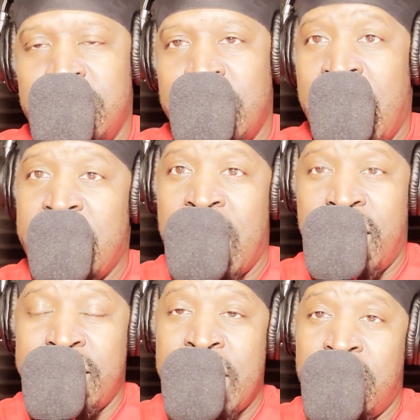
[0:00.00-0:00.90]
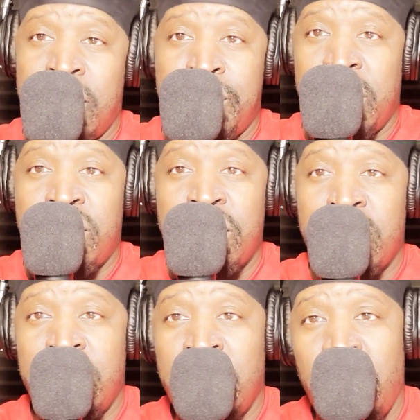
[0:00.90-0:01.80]
I got naked pictures
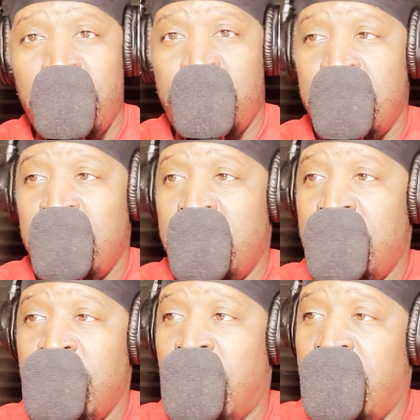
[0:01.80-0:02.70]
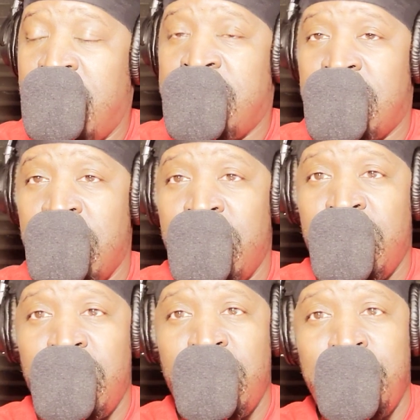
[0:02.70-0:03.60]
of Yoshi,
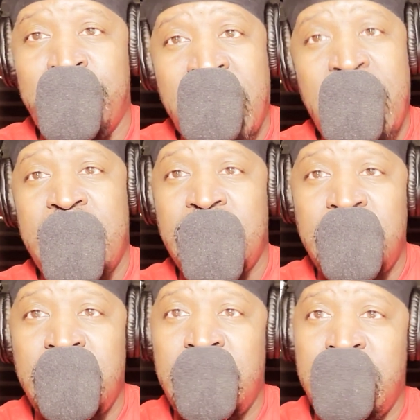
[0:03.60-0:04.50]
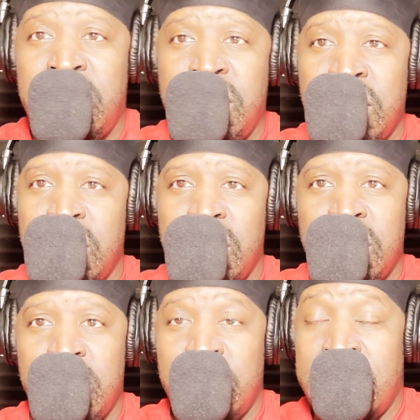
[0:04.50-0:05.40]
Hustle, Bonnie,
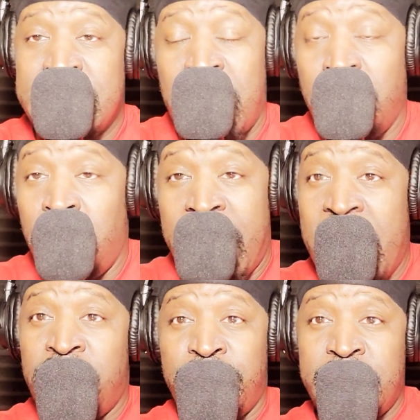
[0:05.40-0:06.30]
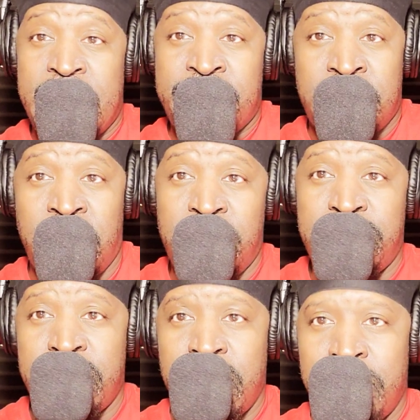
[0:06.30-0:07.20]
and I don't ask for that
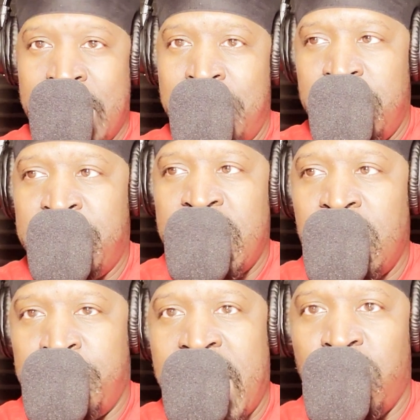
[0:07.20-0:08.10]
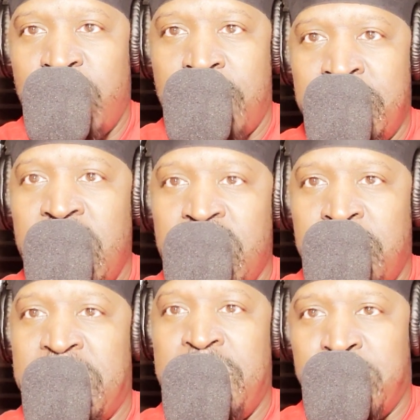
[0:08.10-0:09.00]
stuff. By me being in battle rap
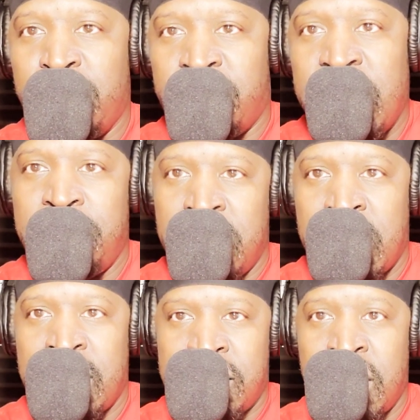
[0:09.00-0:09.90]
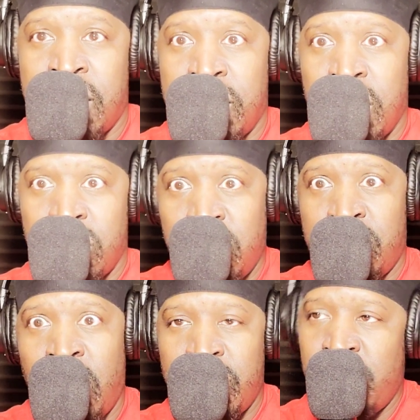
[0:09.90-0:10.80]
media, people send me that stuff. You
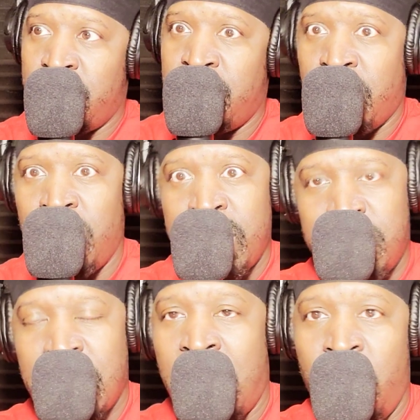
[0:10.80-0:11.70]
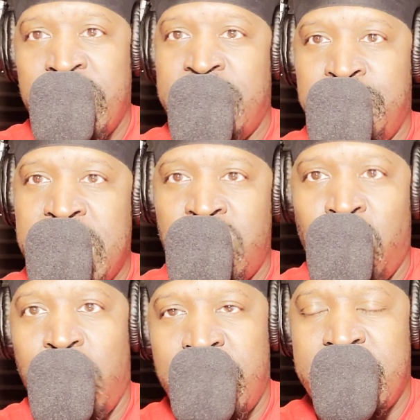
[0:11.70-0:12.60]
saw this? You saw this? I don't even be
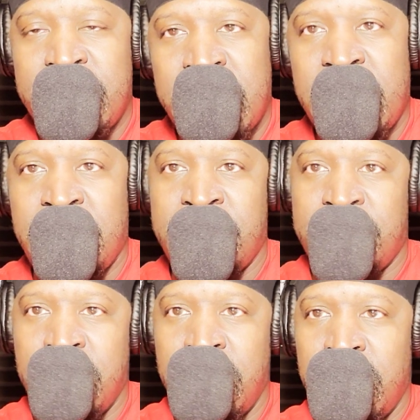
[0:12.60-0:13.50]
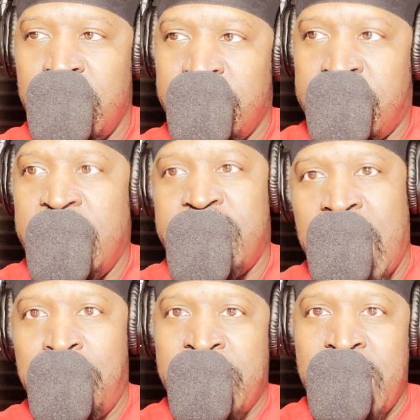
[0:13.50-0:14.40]
knowing what it is.
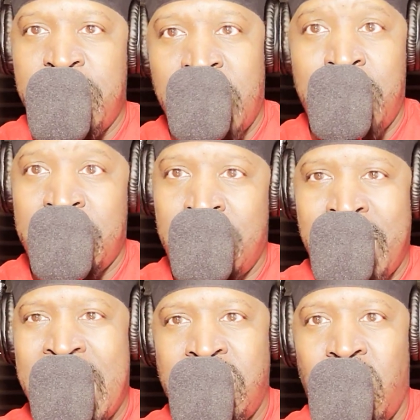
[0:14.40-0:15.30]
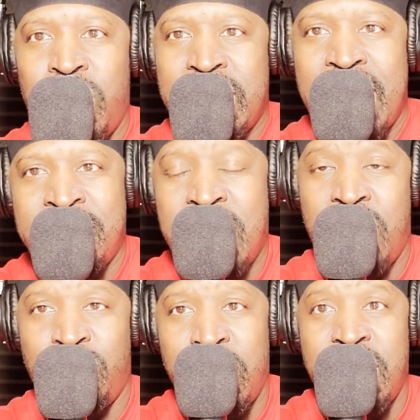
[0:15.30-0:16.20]
T-Top, Baby Mama, and them, I ain't know what that
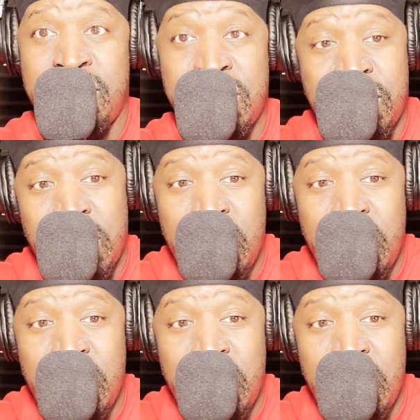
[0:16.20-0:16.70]
stuff was.